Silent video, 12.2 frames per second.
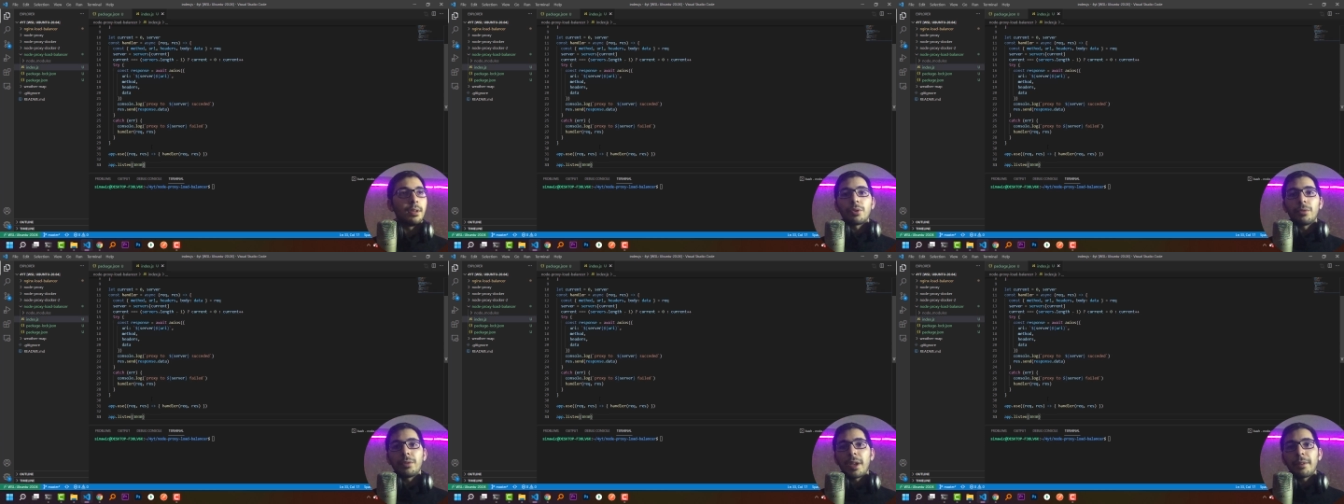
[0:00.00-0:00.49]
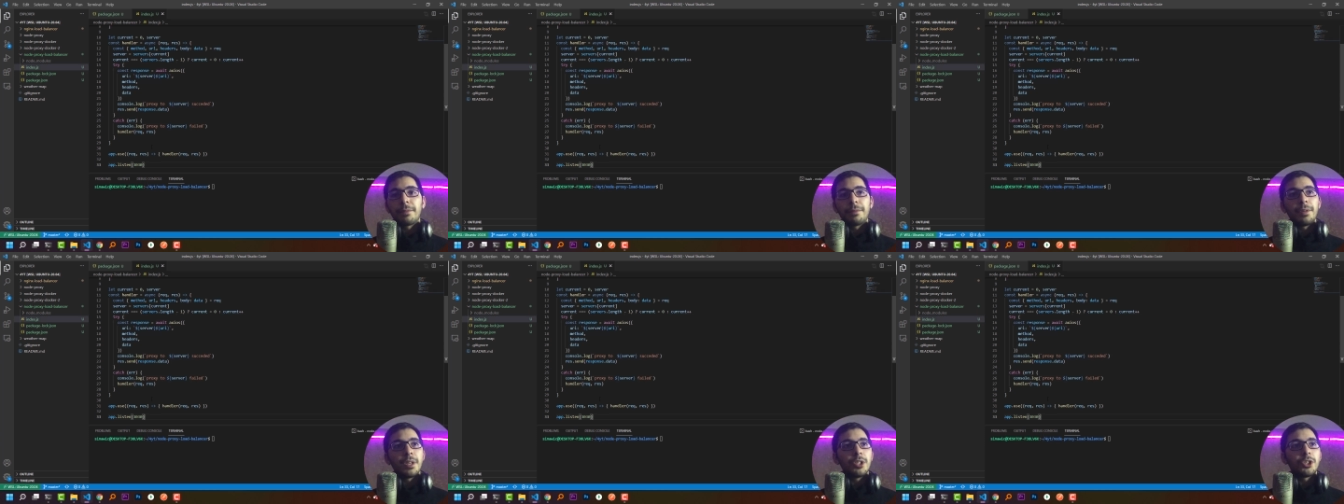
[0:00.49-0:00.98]
So we have
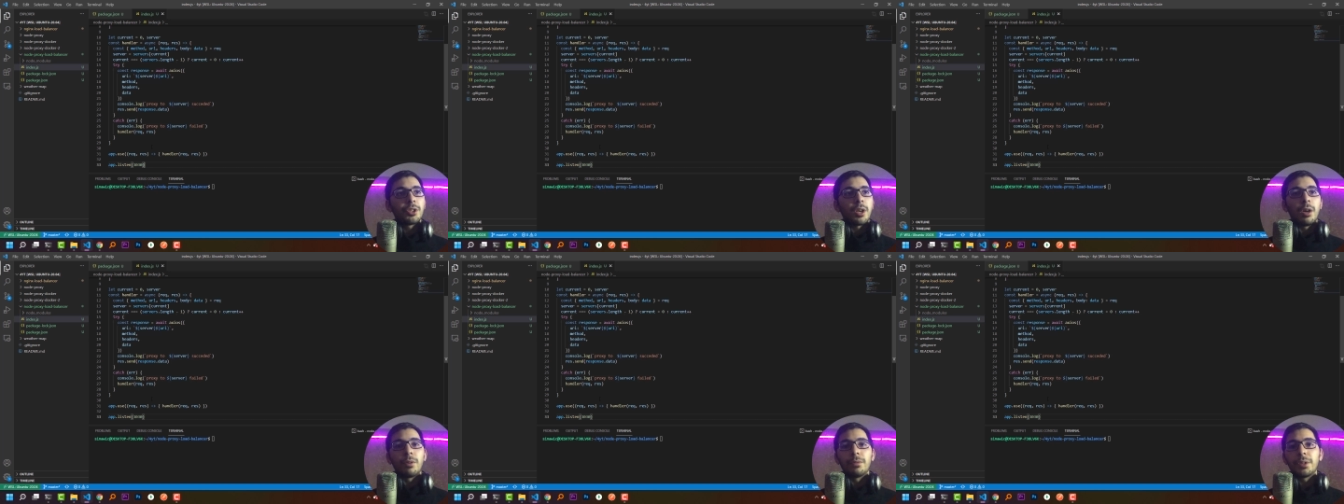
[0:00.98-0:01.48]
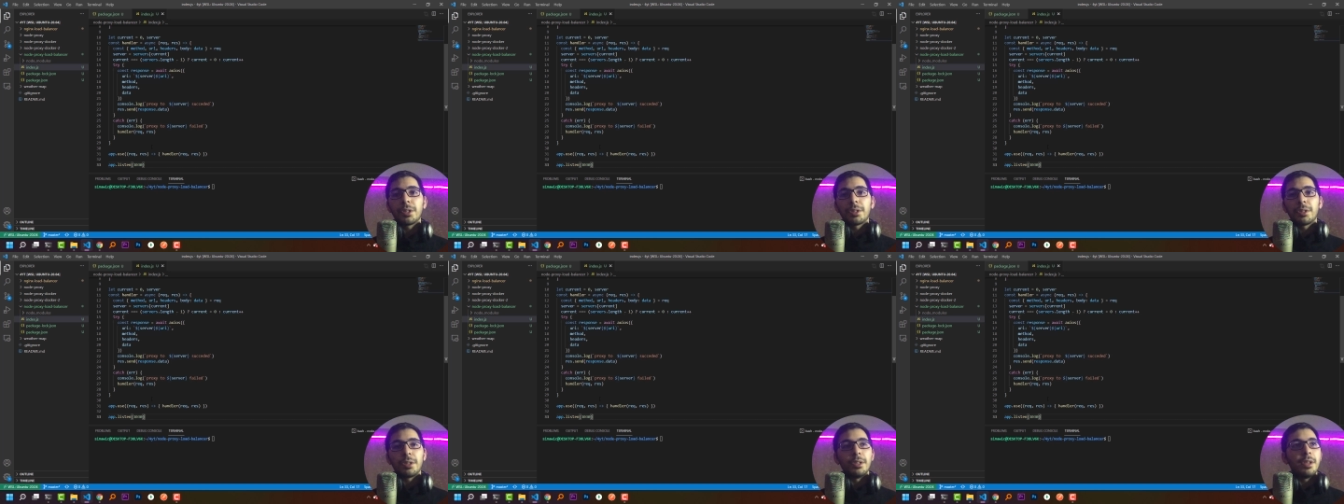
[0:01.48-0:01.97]
finished our work
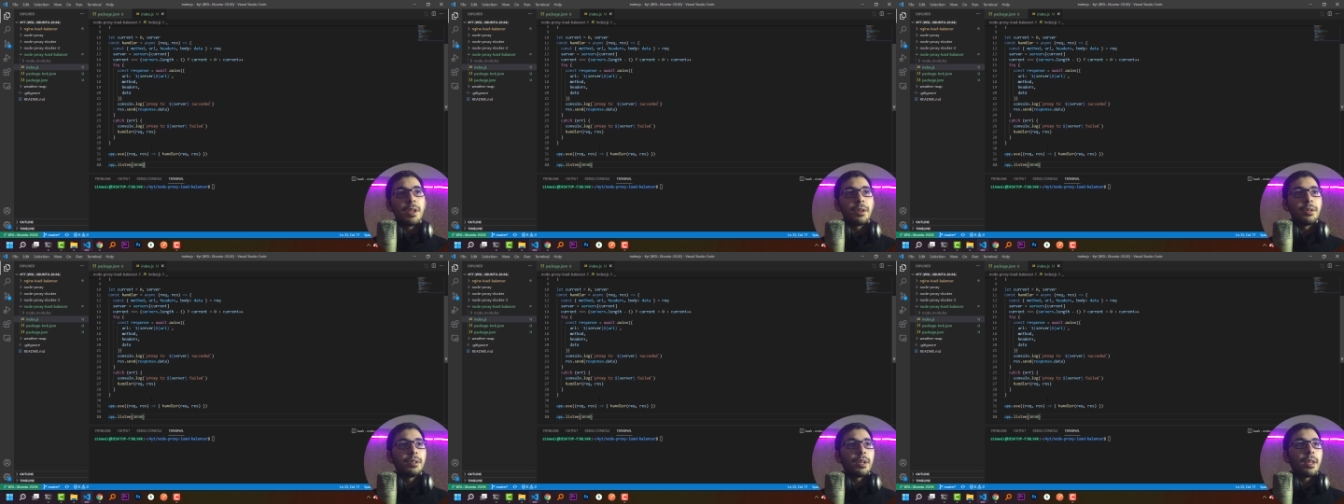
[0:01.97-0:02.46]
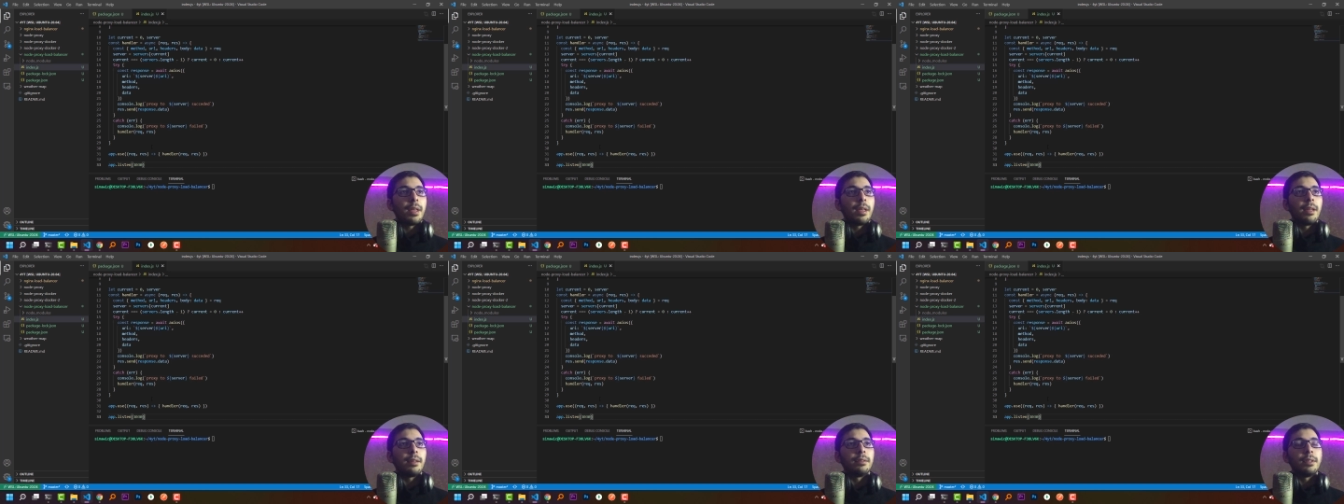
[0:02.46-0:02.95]
in here
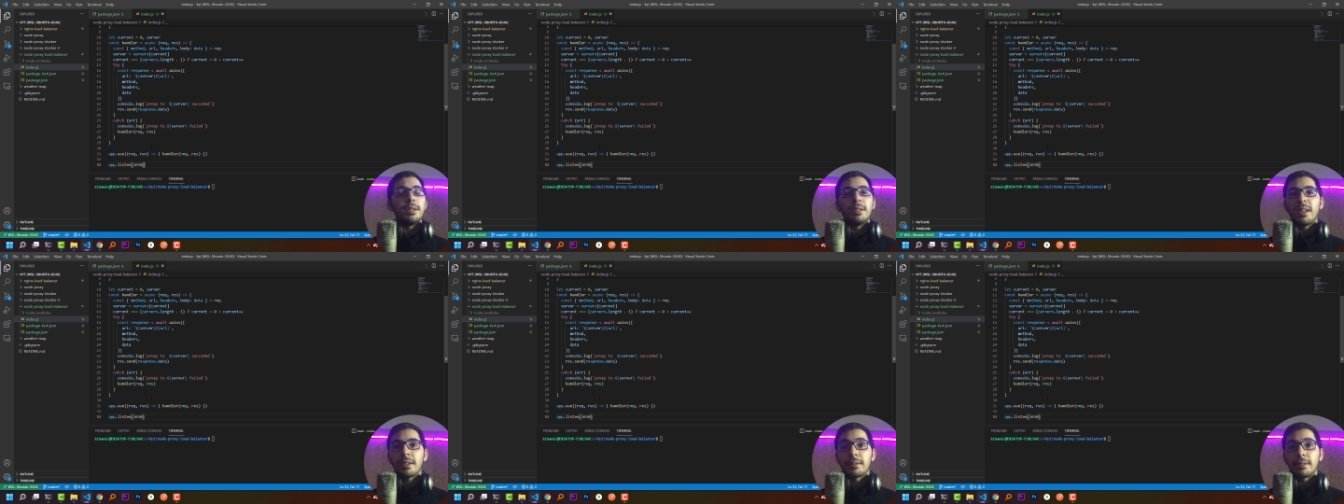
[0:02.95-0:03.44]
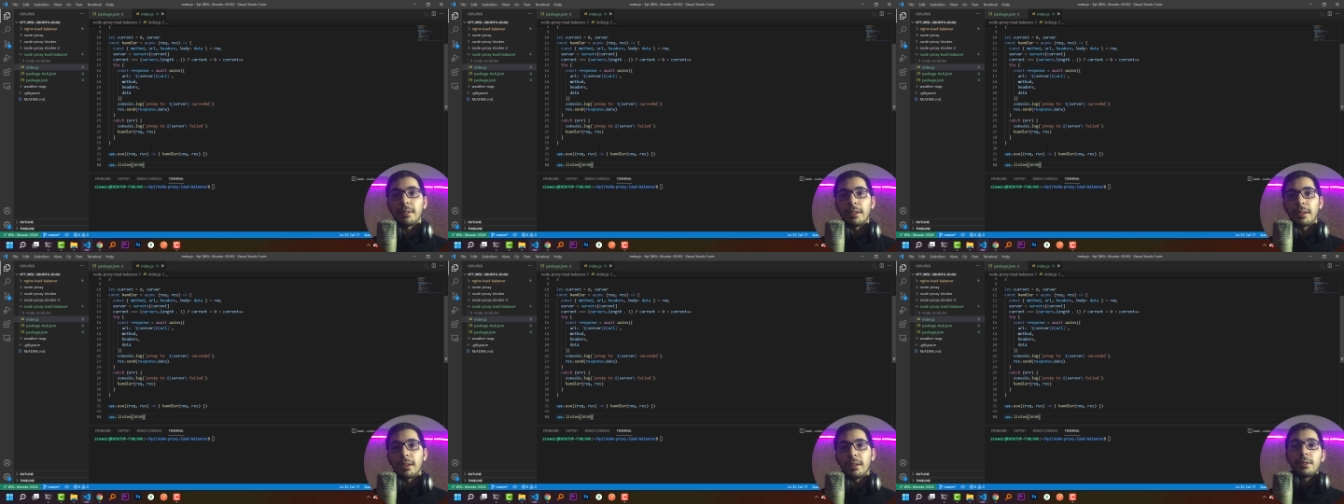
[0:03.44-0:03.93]
and the next
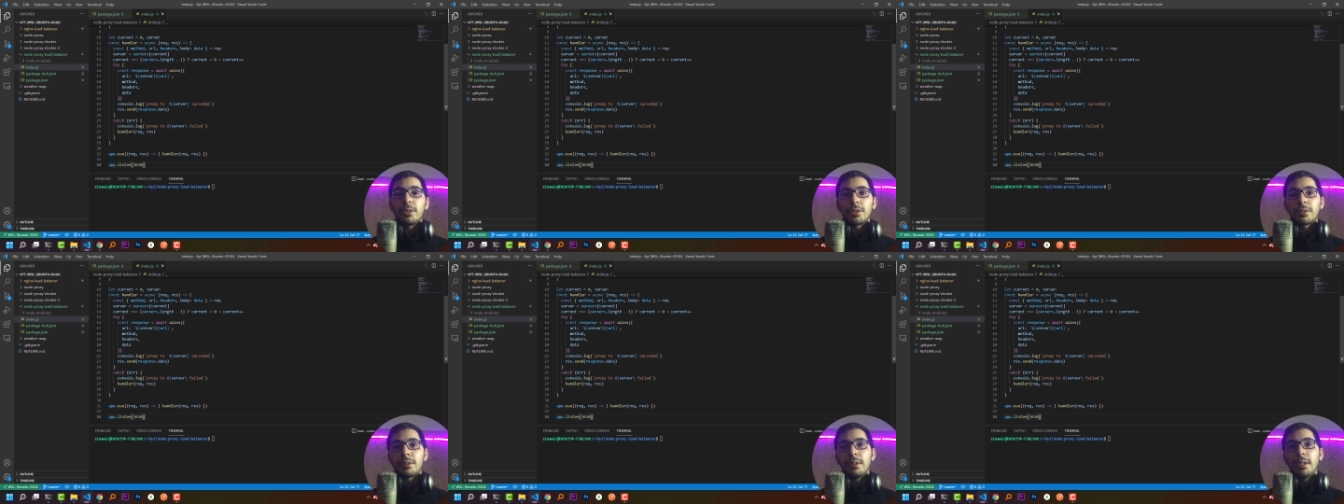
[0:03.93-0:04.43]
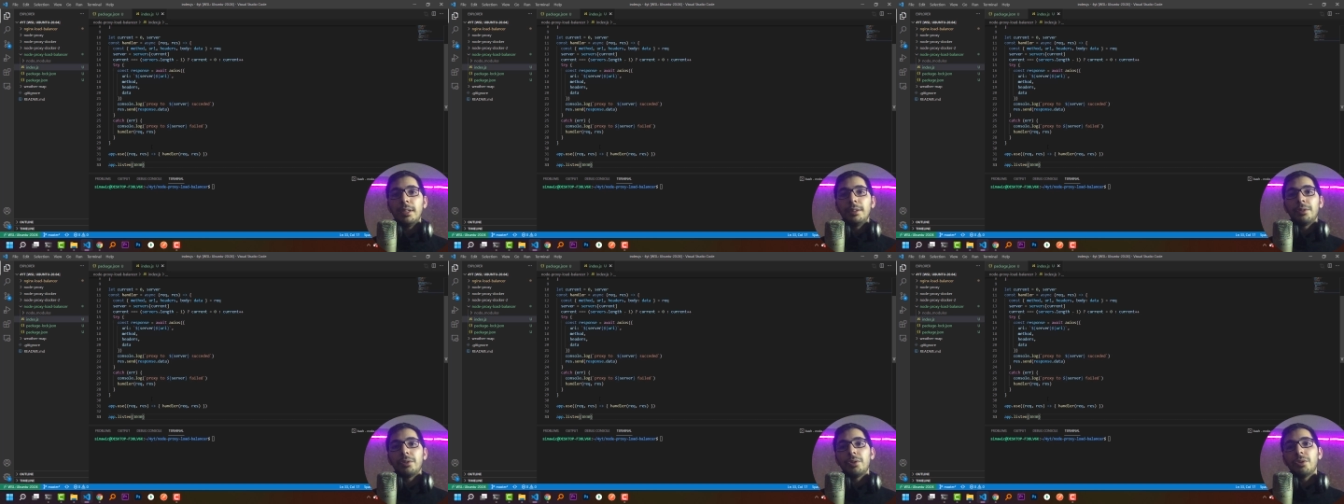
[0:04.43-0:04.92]
thing I'll just
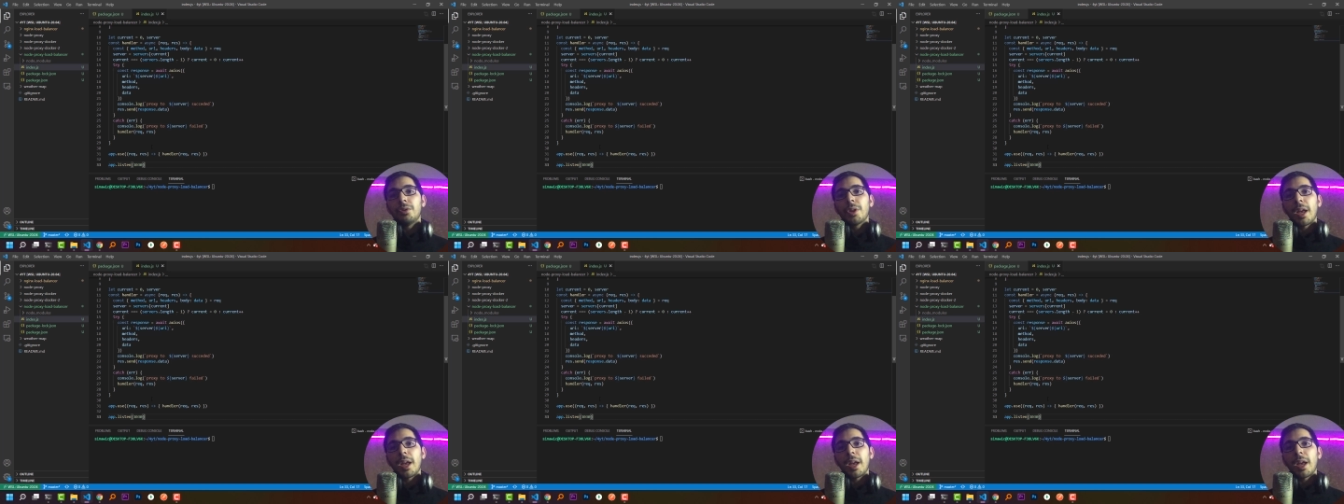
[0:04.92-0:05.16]
need to